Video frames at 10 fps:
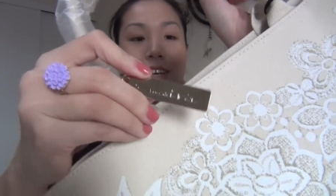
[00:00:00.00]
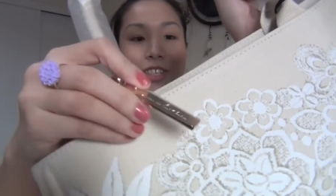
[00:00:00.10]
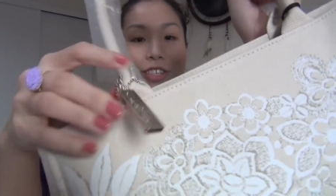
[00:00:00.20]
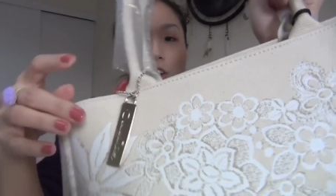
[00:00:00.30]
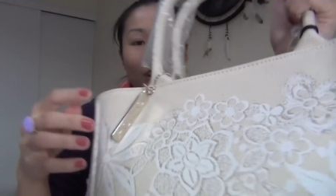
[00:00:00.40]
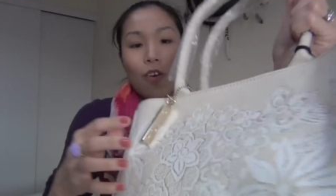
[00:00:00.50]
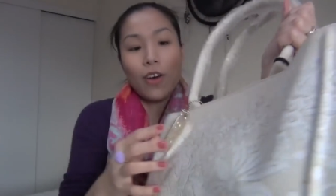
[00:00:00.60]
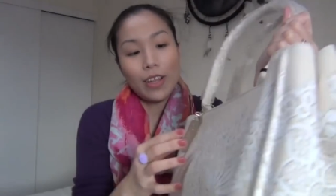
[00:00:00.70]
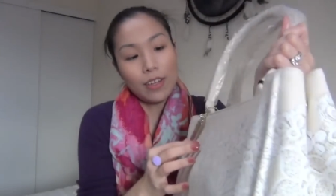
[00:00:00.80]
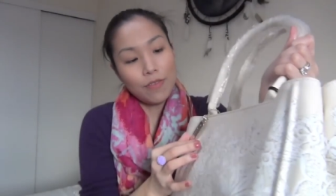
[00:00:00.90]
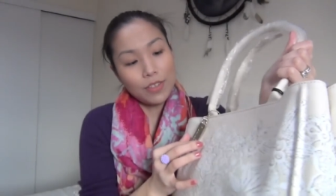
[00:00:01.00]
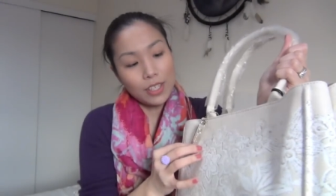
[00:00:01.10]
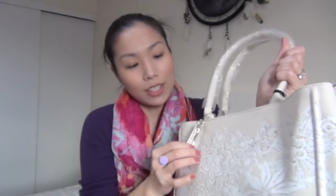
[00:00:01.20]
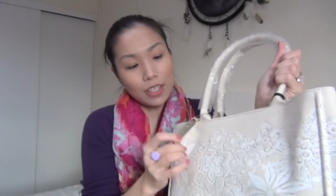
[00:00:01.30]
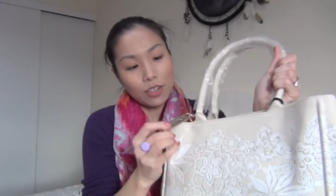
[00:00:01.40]
So I love
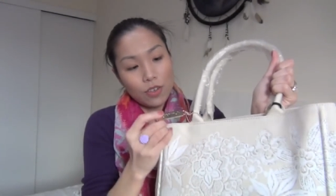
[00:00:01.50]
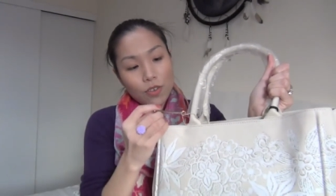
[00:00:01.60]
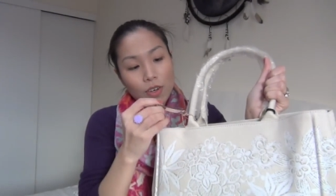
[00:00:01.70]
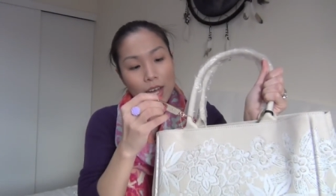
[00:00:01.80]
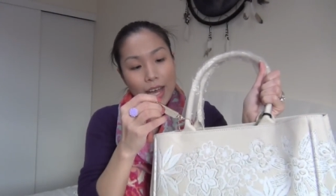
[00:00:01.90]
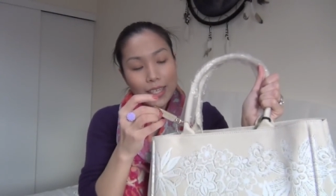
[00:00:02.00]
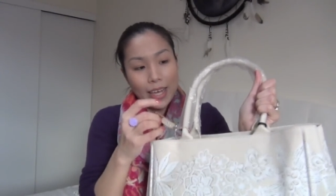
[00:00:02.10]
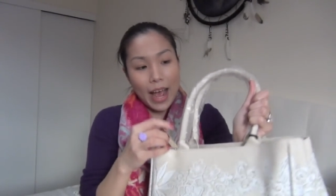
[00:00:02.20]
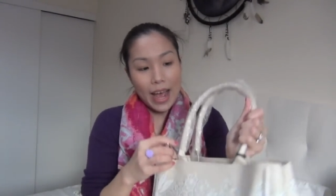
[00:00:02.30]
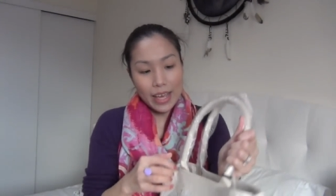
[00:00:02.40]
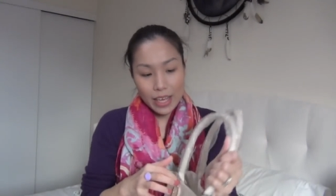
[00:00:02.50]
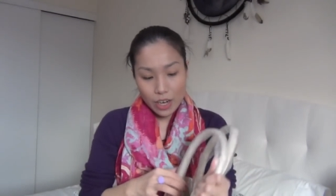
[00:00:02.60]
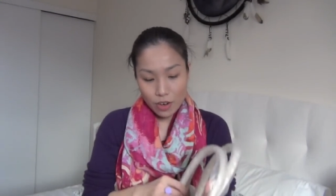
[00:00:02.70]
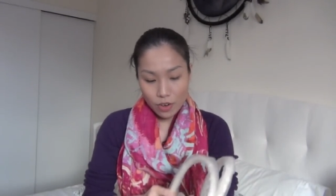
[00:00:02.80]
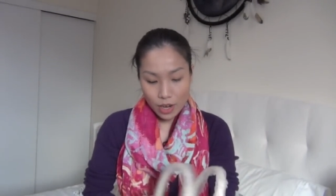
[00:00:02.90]
this little tag
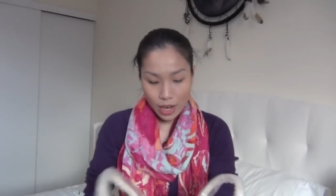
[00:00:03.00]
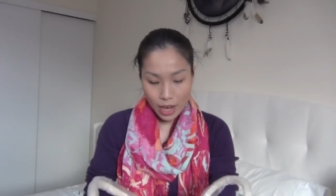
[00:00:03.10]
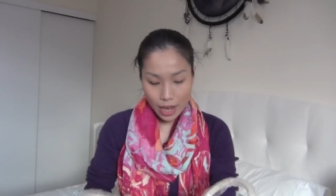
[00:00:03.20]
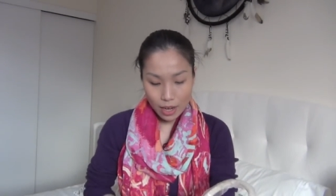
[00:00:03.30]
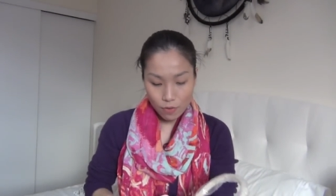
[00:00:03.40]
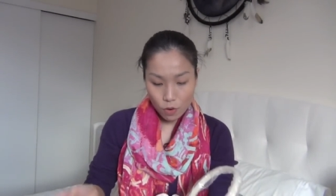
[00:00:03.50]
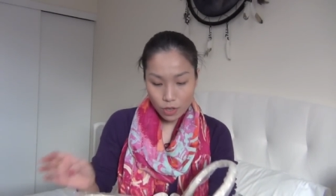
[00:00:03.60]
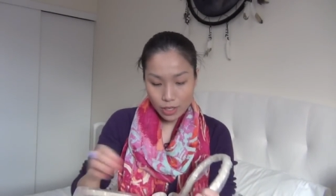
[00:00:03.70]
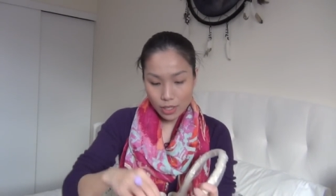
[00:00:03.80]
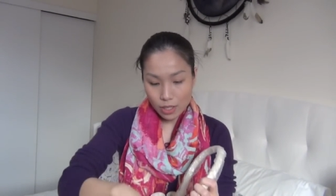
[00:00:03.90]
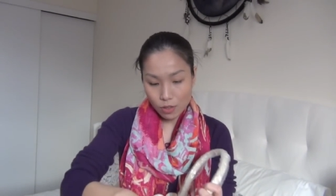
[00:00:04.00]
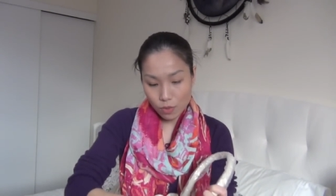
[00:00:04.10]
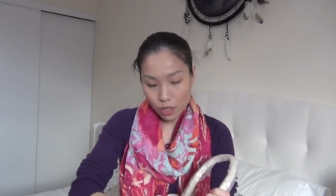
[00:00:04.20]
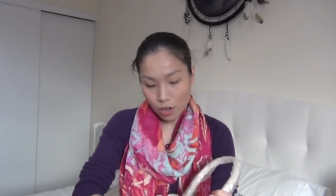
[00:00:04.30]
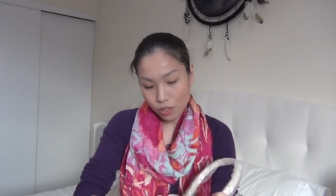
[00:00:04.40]
here, and of course this
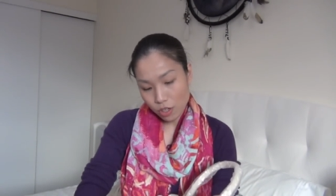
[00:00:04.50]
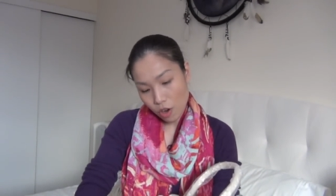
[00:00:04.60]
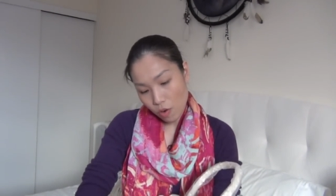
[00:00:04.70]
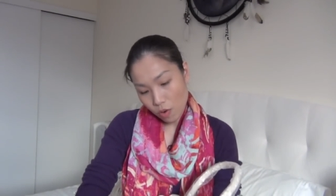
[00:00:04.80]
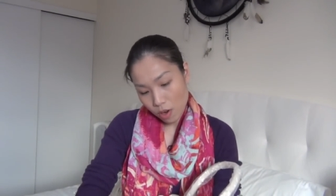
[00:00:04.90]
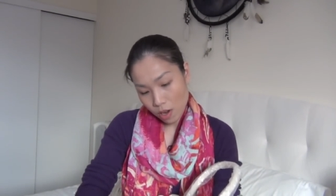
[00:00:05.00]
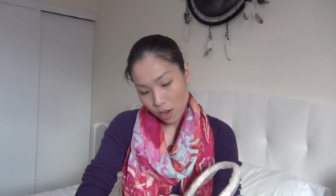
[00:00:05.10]
was also,